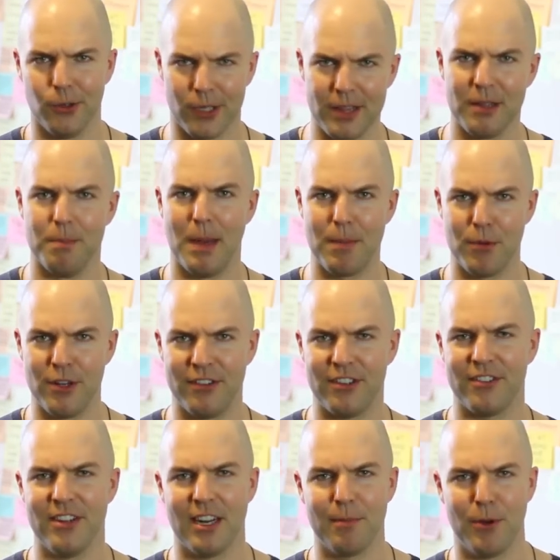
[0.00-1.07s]
Right? The memories,
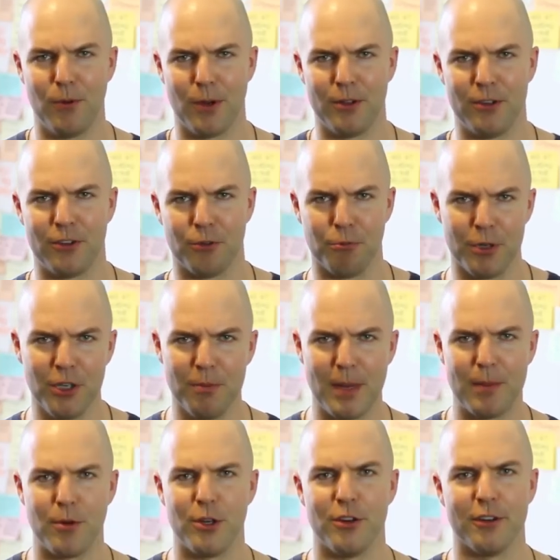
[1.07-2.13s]
it's not about whether it's a real
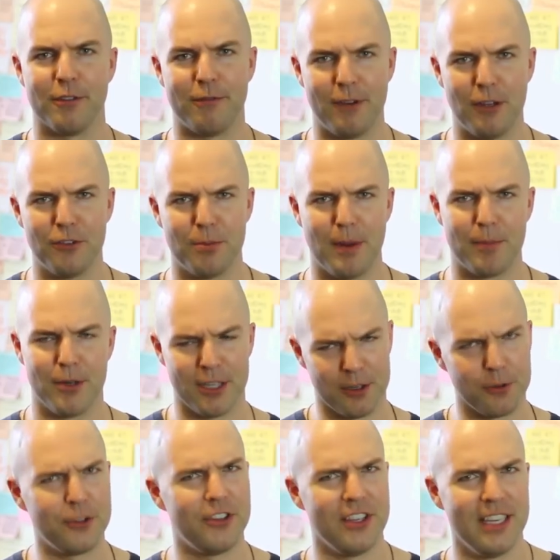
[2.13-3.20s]
memory or a false memory, an
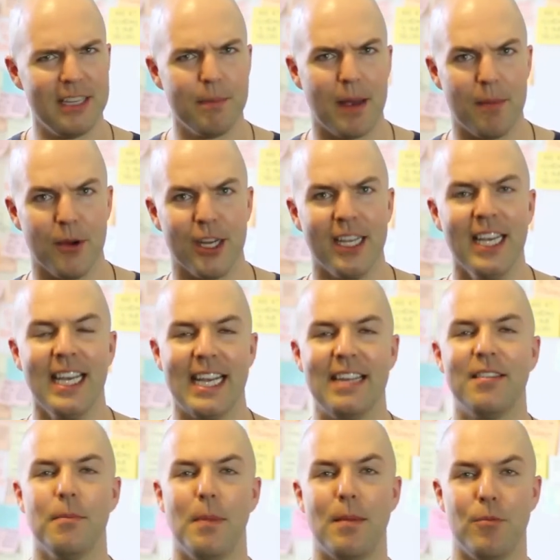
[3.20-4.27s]
OCD memory.
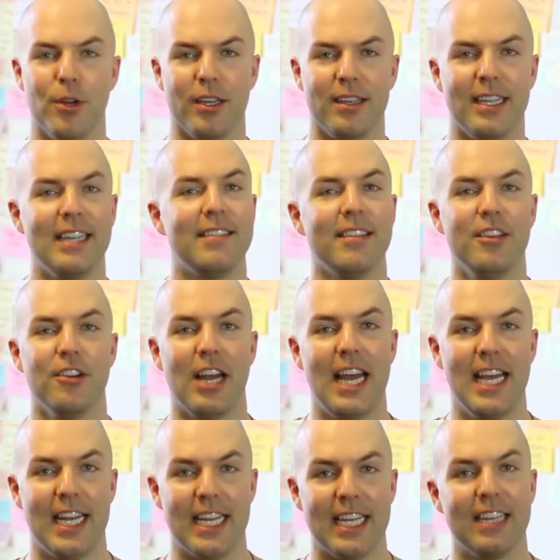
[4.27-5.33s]
It's a memory. It's in your
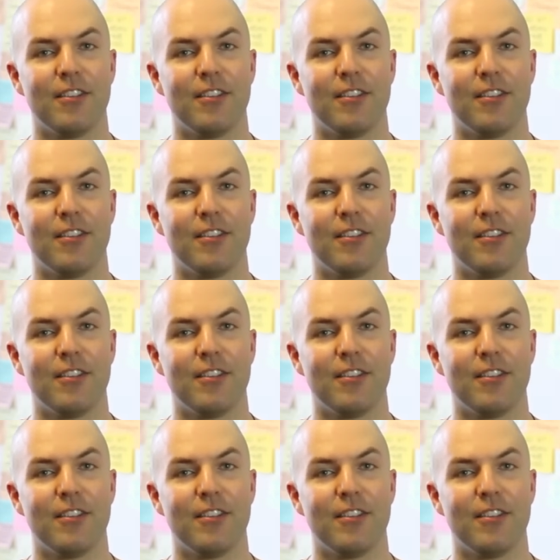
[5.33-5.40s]
head.